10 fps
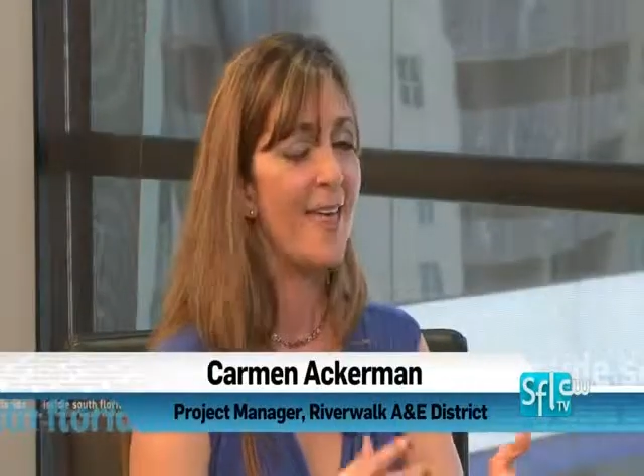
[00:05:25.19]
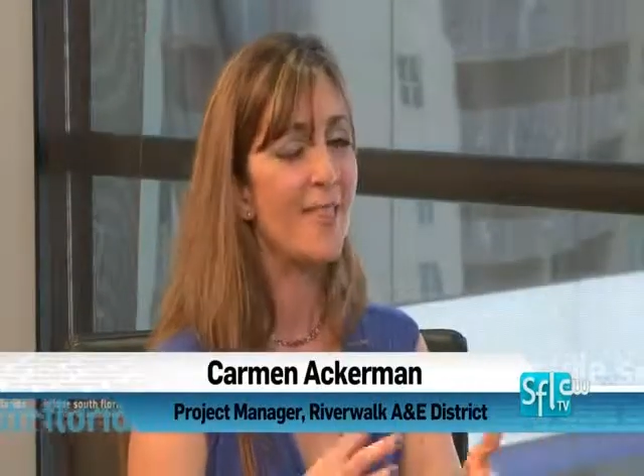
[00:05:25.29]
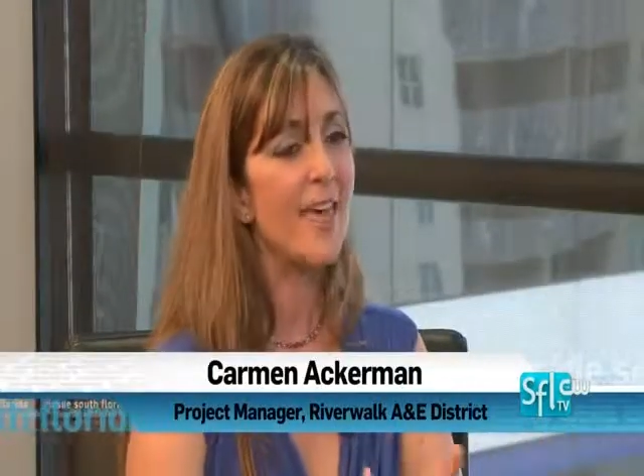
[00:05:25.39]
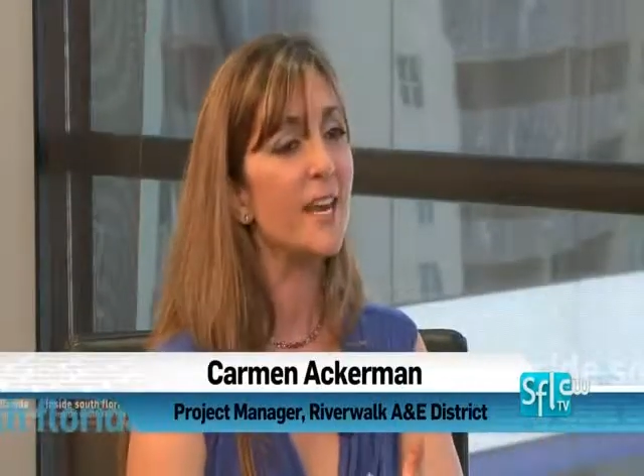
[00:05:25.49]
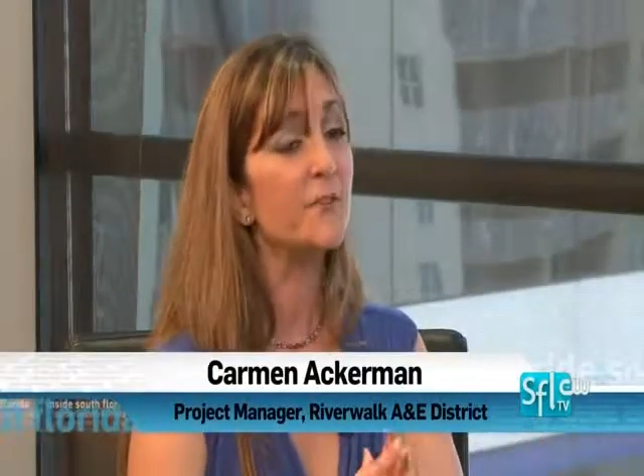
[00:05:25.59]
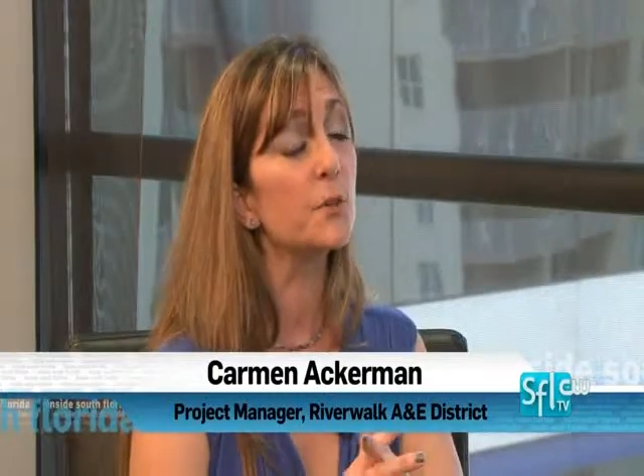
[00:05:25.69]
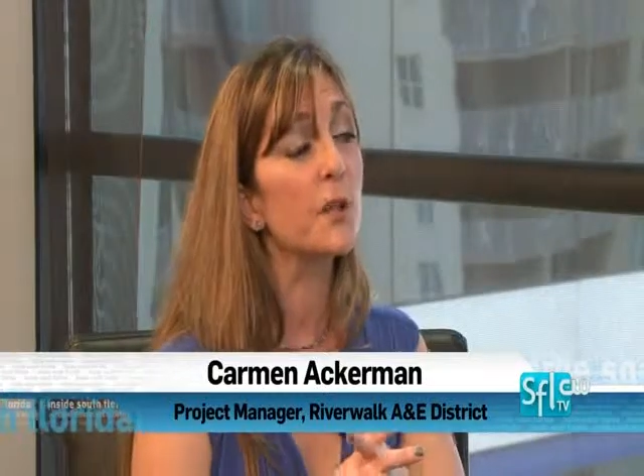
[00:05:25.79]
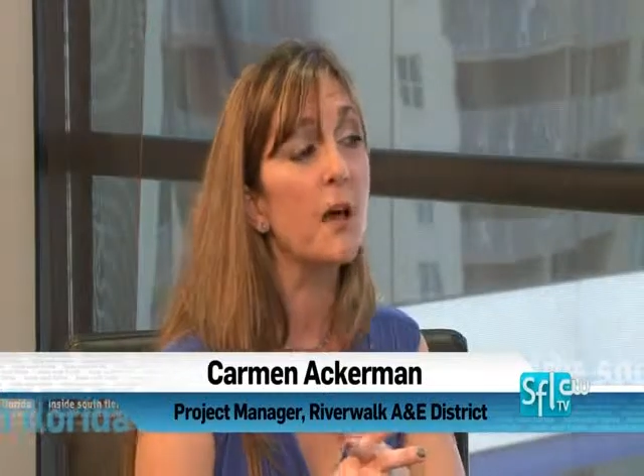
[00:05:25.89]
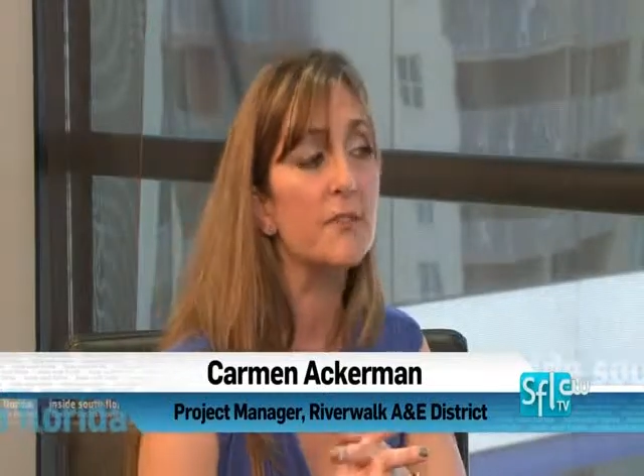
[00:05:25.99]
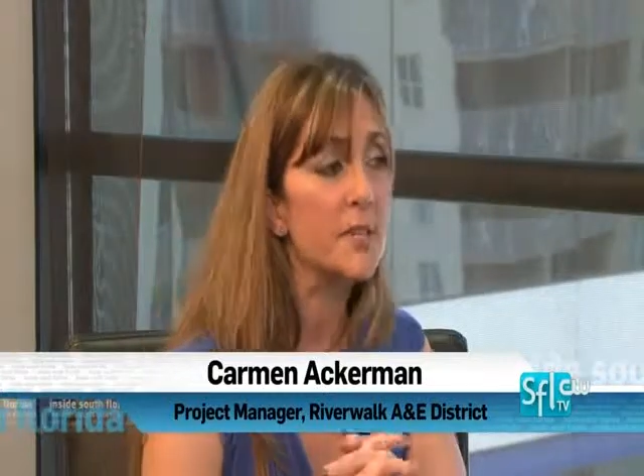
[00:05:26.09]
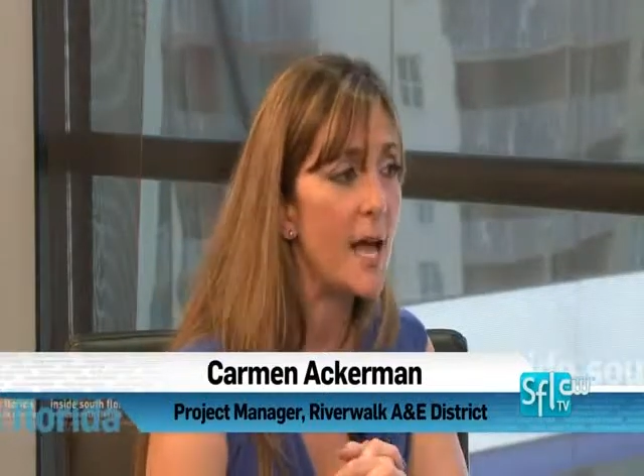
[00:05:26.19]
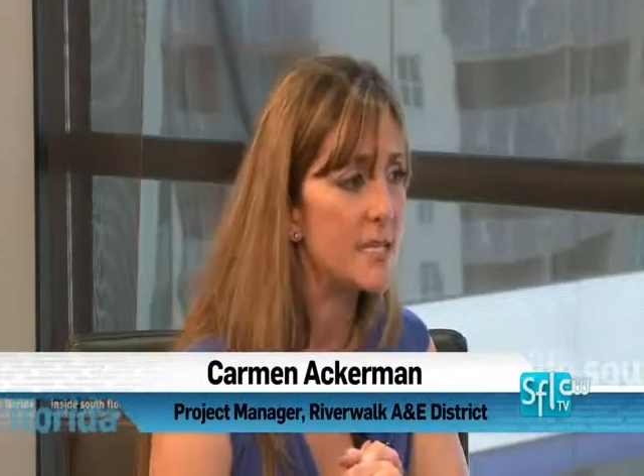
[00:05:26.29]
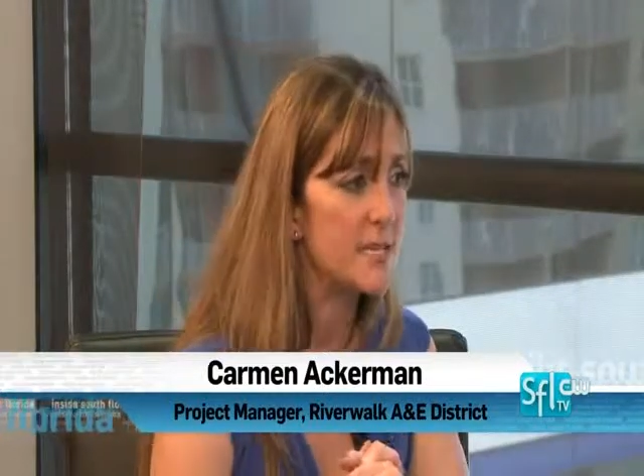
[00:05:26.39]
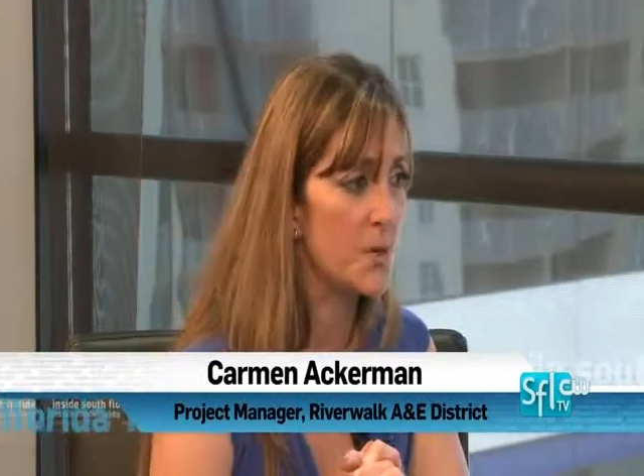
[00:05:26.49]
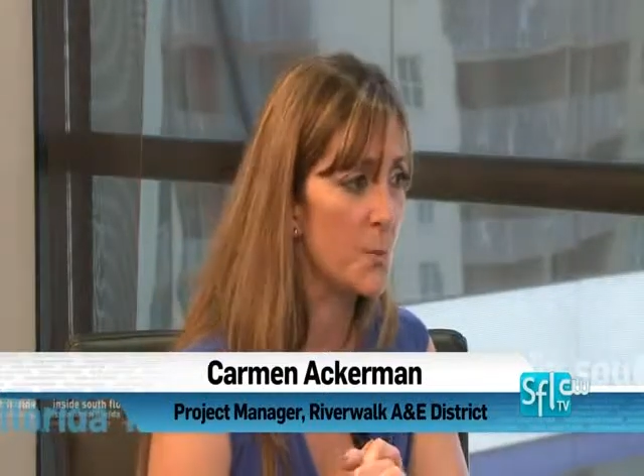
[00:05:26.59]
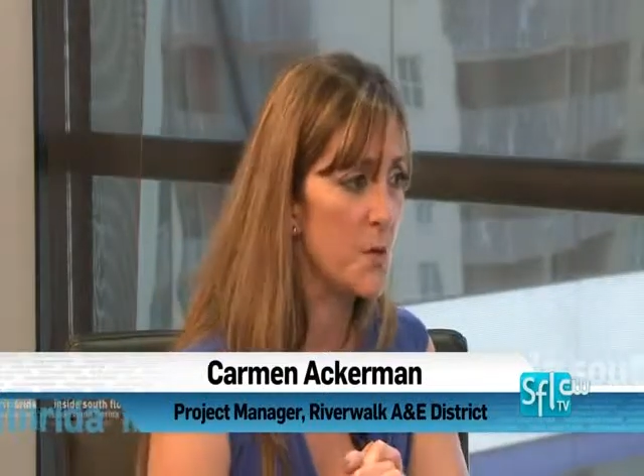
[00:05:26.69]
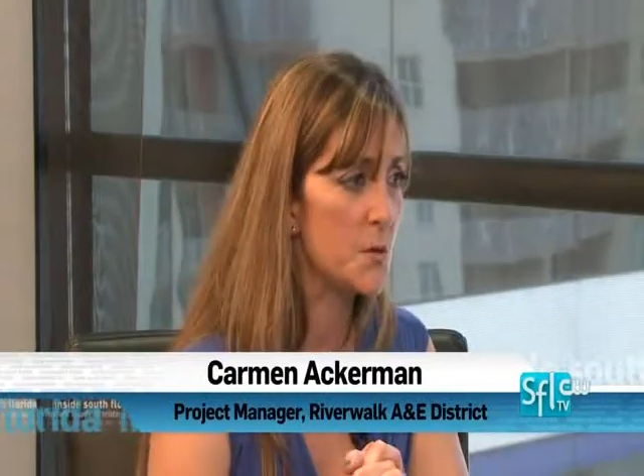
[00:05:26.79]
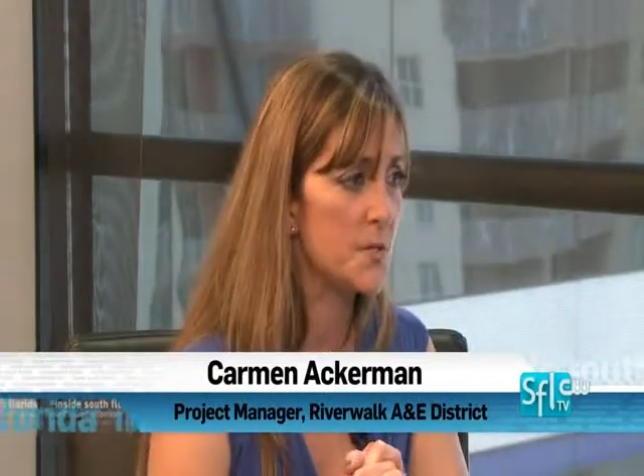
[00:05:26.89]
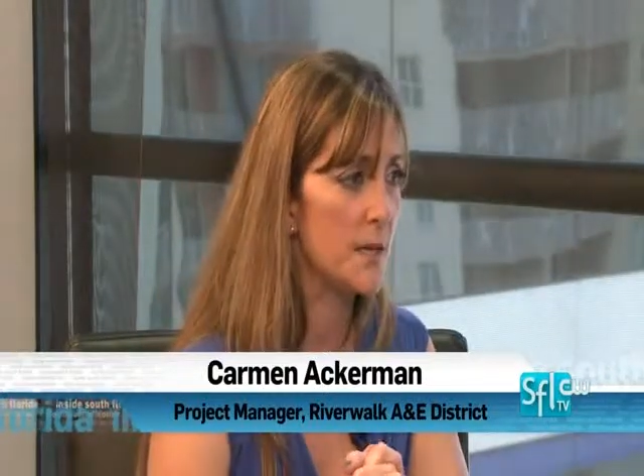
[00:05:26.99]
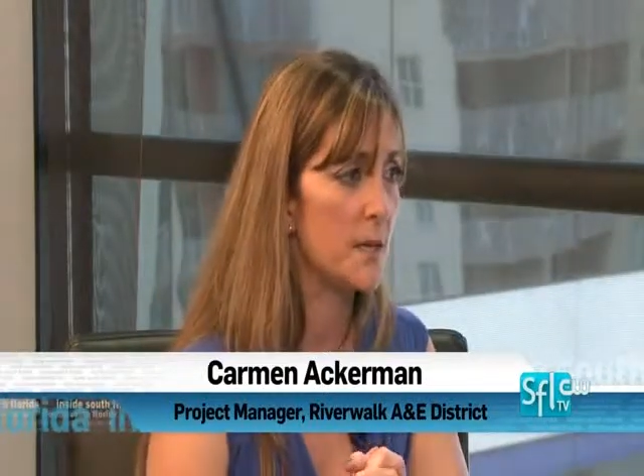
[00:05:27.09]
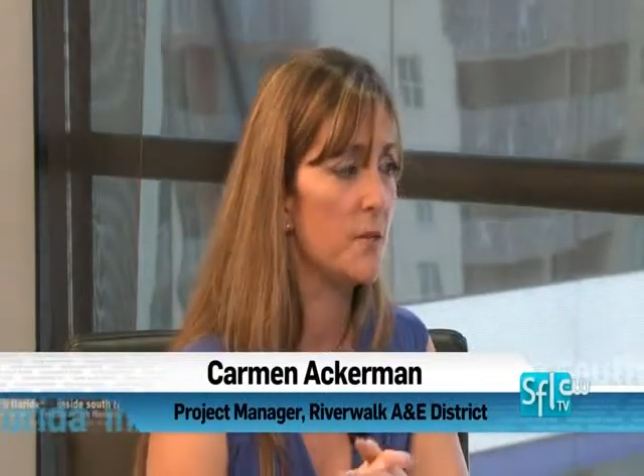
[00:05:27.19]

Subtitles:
Then if you love classical music,